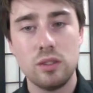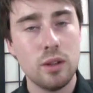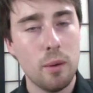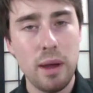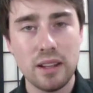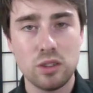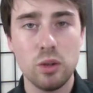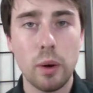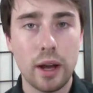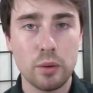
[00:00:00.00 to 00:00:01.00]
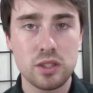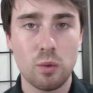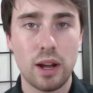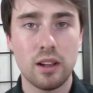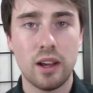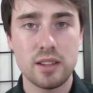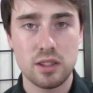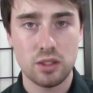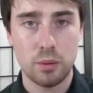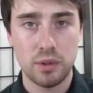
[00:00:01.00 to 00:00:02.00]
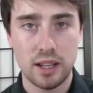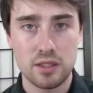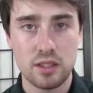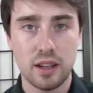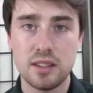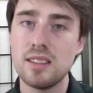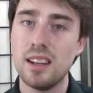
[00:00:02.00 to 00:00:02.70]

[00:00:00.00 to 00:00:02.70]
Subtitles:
about 2 hours to analyze the top 10 sites,